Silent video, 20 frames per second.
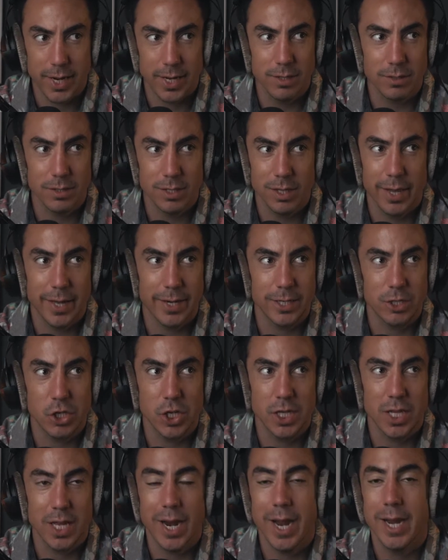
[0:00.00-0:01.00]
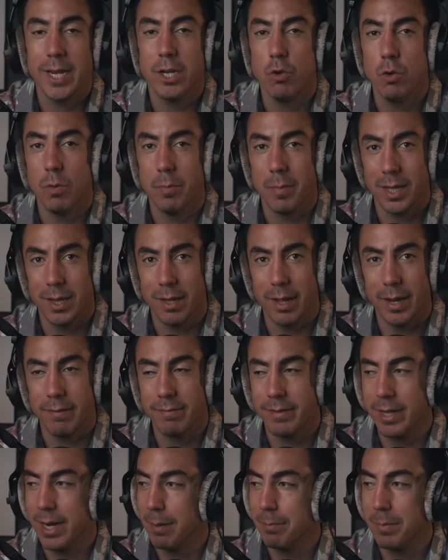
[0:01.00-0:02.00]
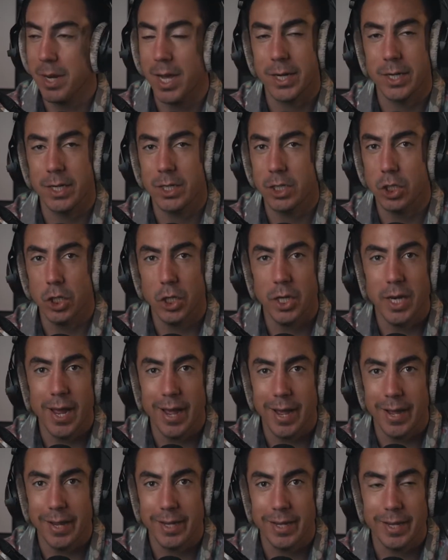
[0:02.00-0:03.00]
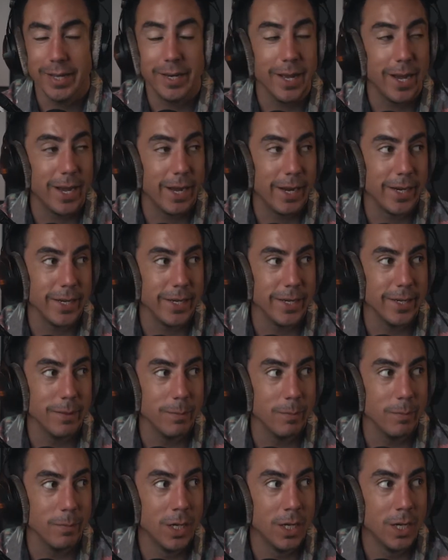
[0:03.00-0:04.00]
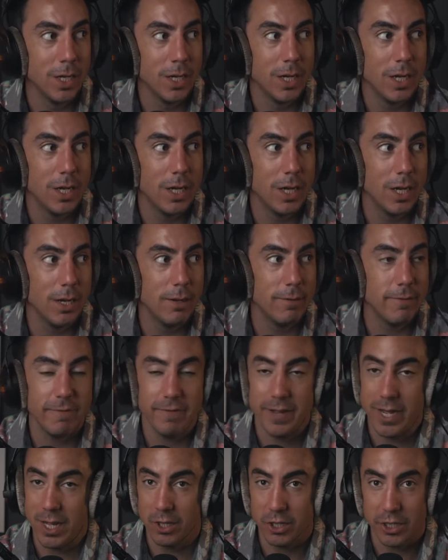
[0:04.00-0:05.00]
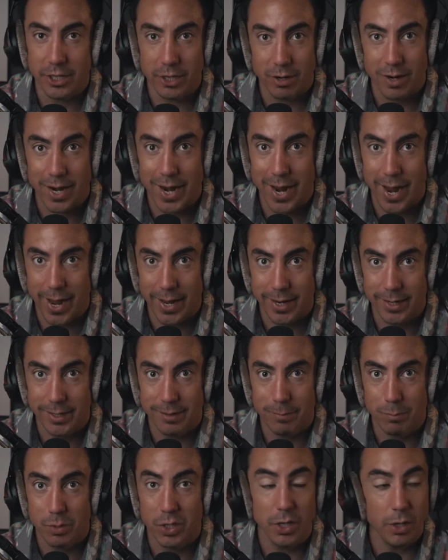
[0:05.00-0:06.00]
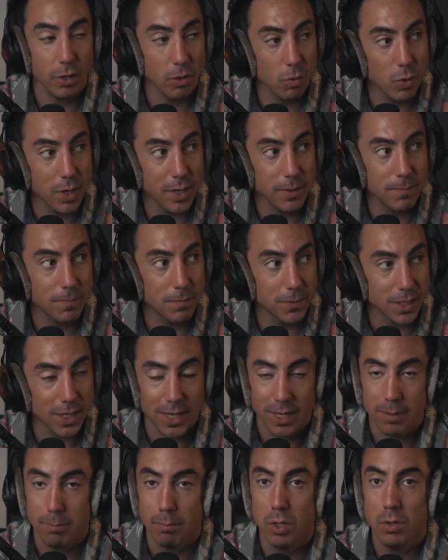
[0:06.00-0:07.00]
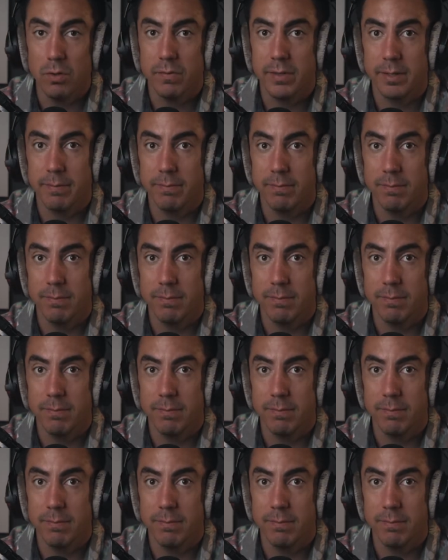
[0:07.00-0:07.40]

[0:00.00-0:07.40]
There's a lot of shit that I do in my life that I'm not good at and I am a failure at. But you know what? Keep moving.